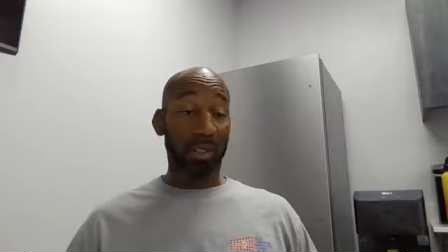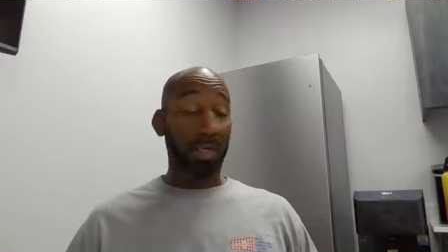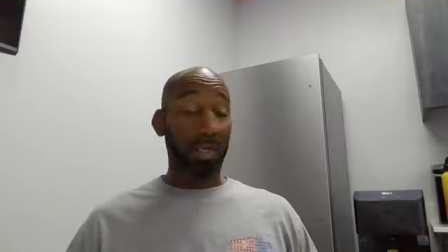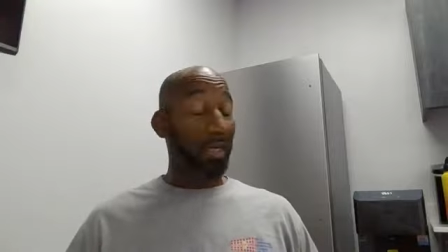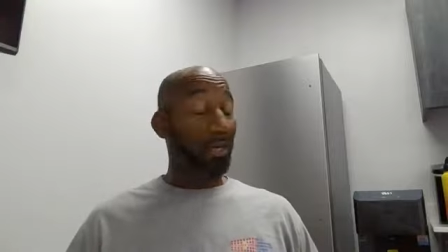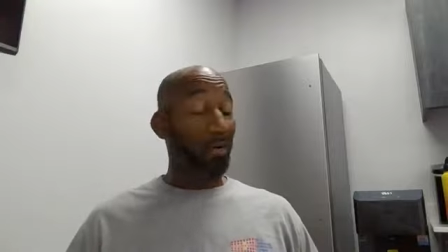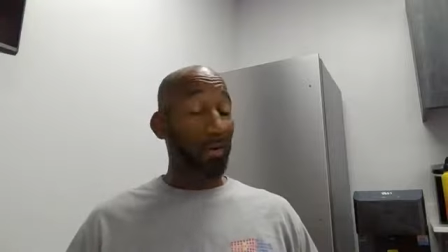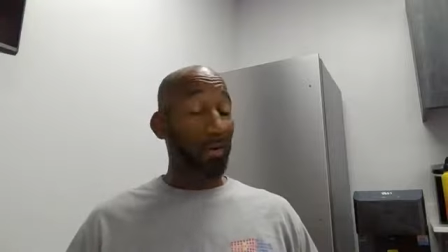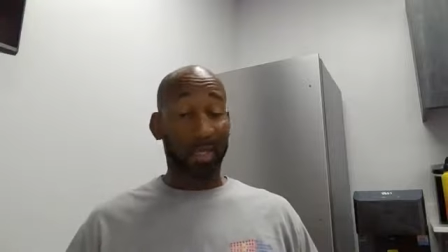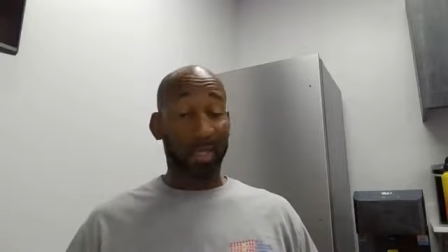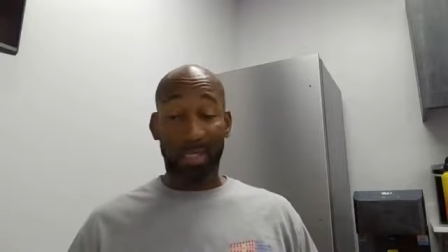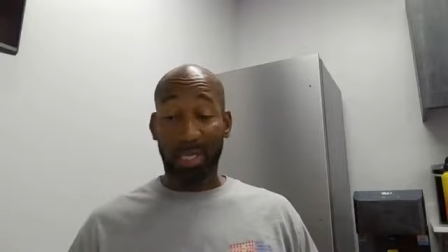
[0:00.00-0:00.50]
He
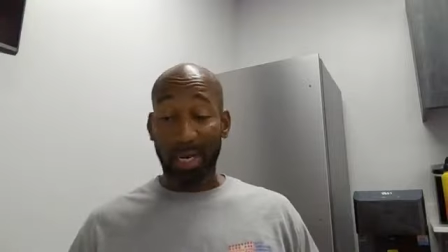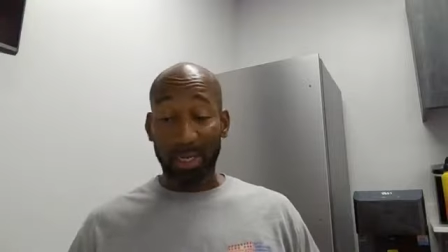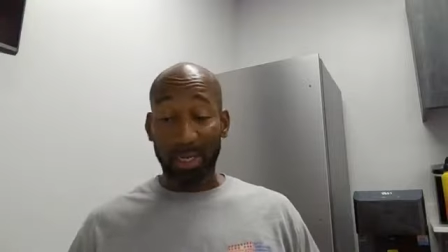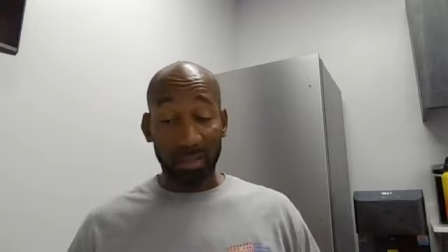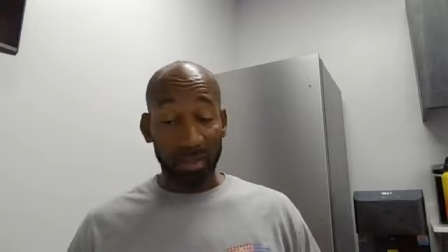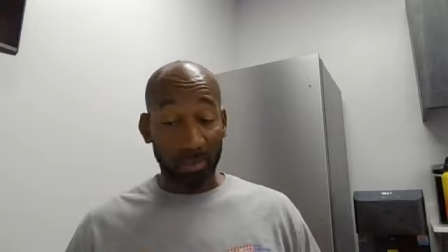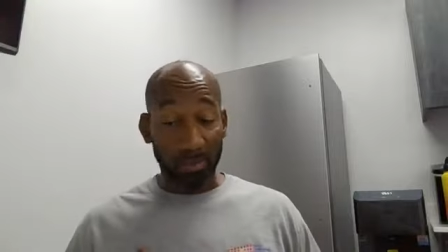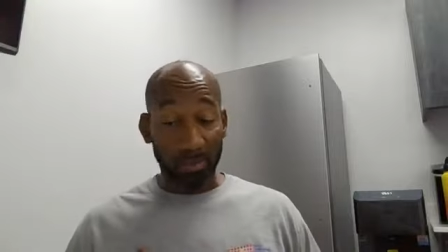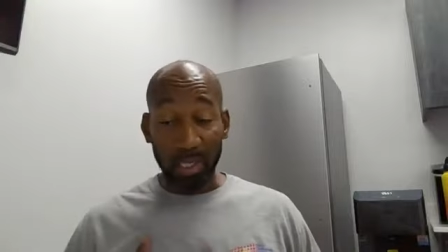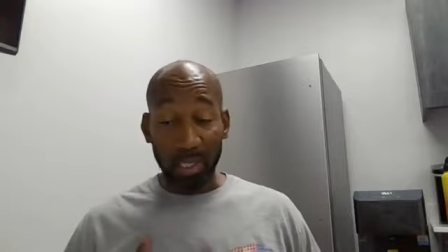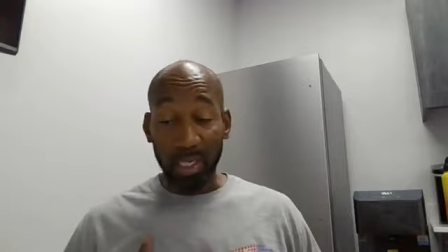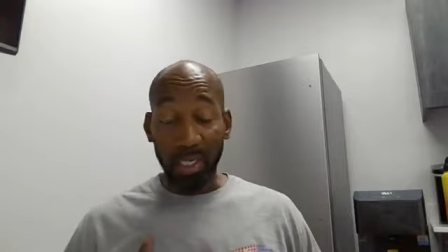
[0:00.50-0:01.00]
don't have to
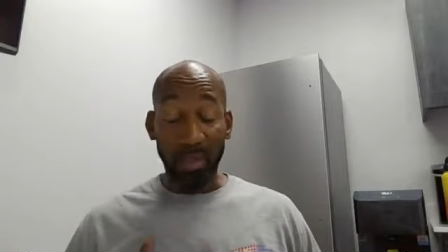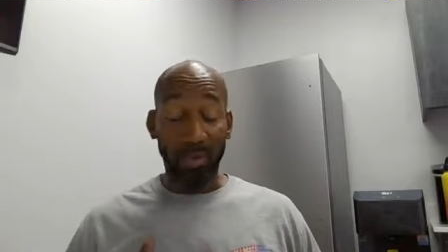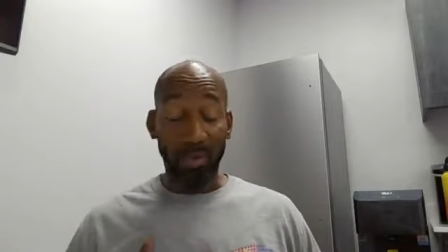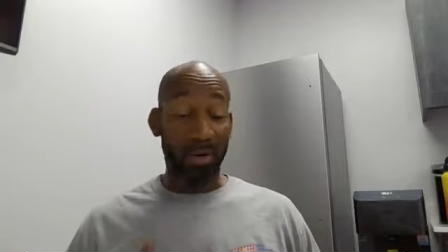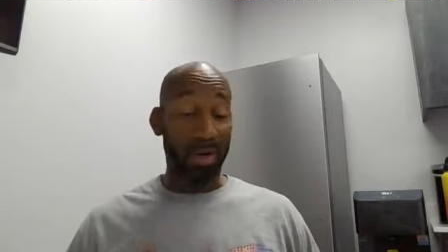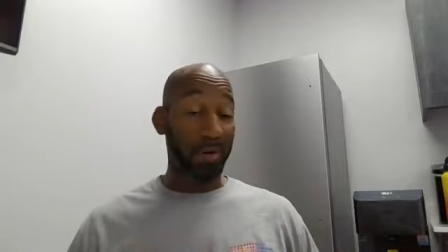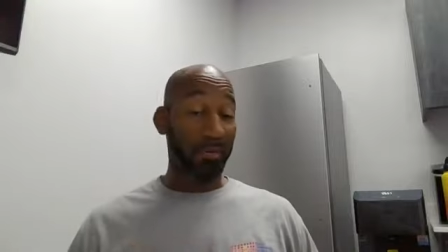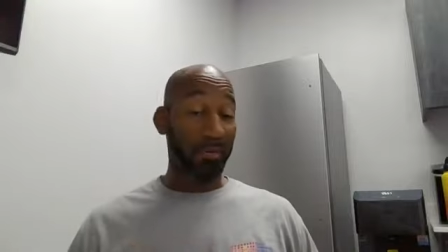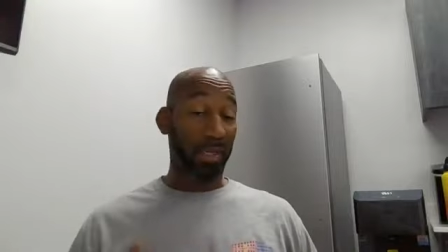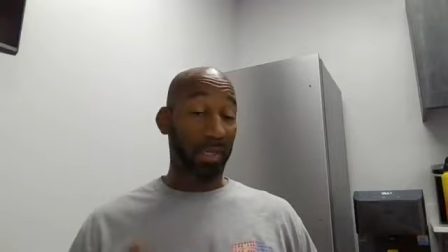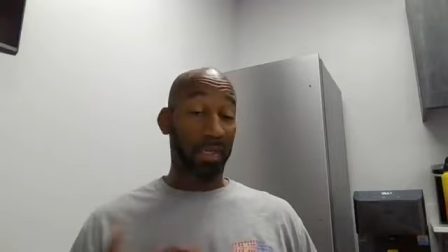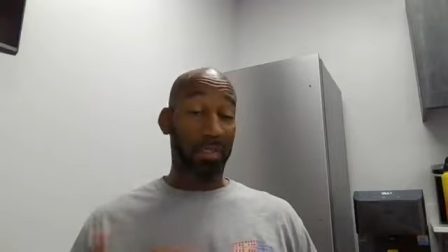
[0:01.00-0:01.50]
answer to me. He don't
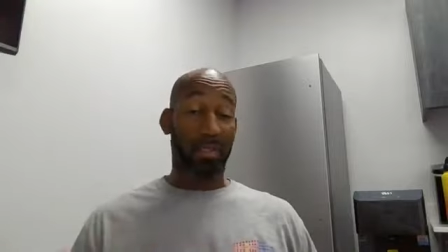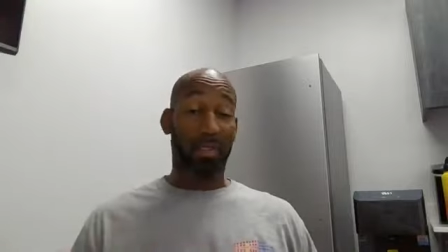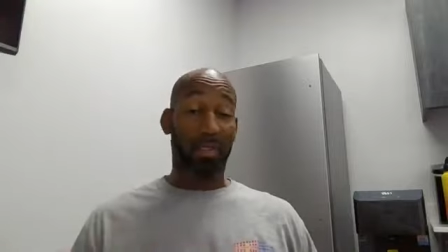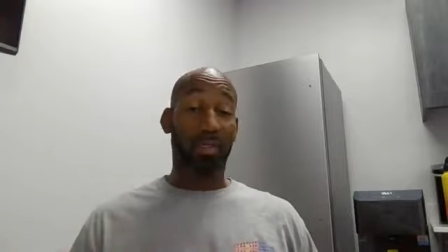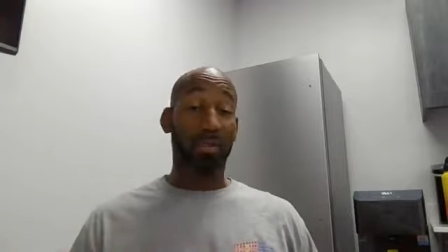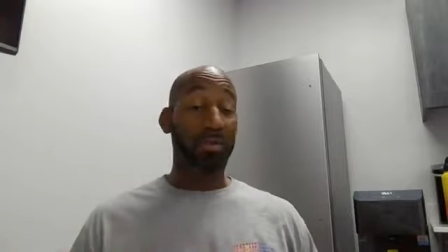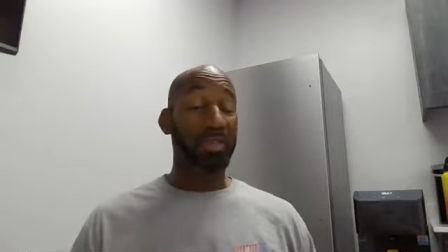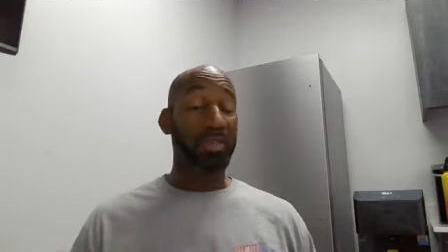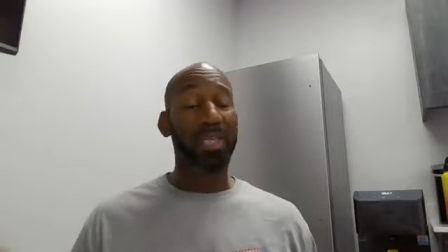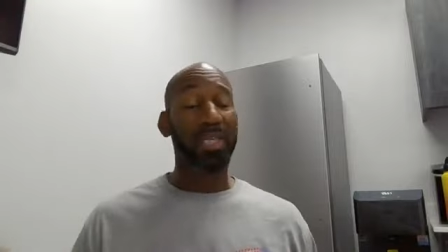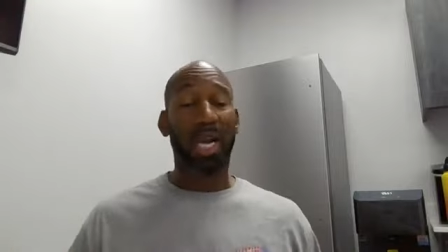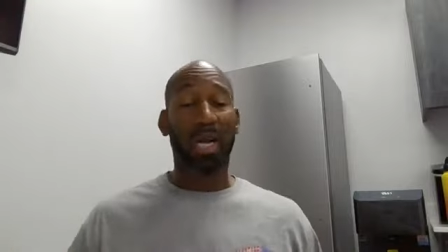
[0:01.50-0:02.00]
have to answer to
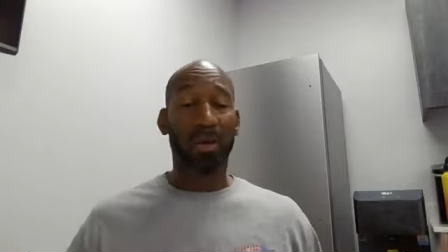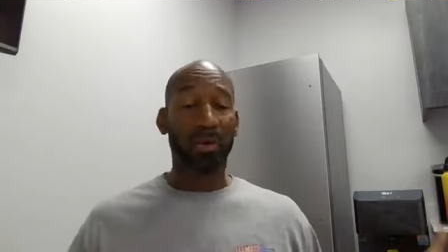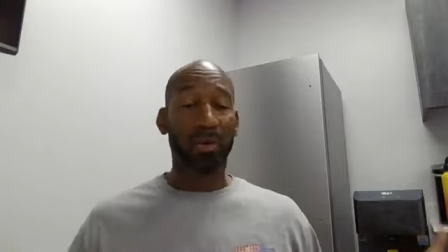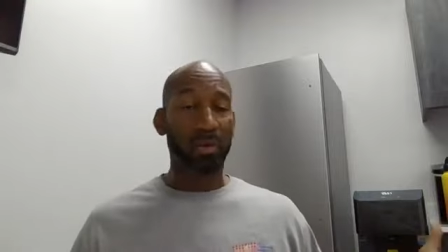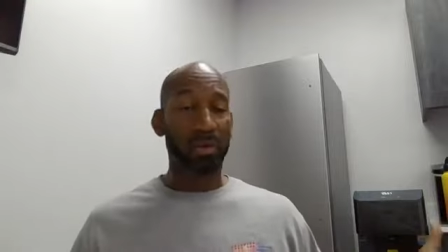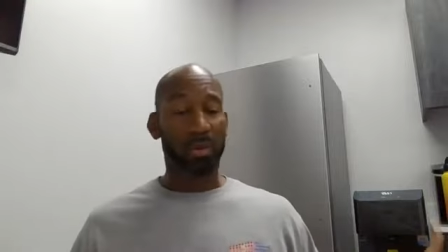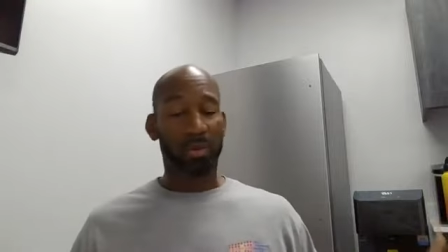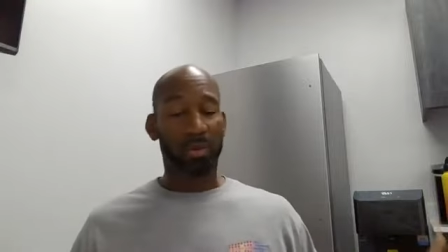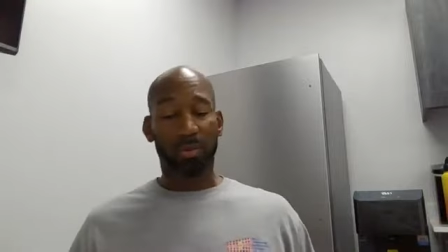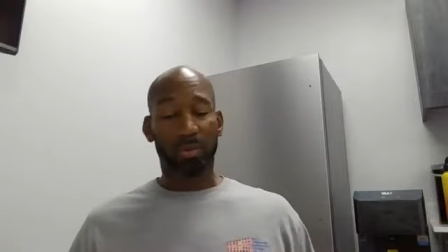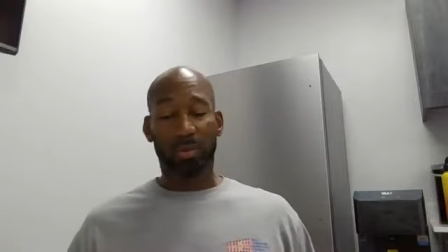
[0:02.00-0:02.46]
you. He's not going to.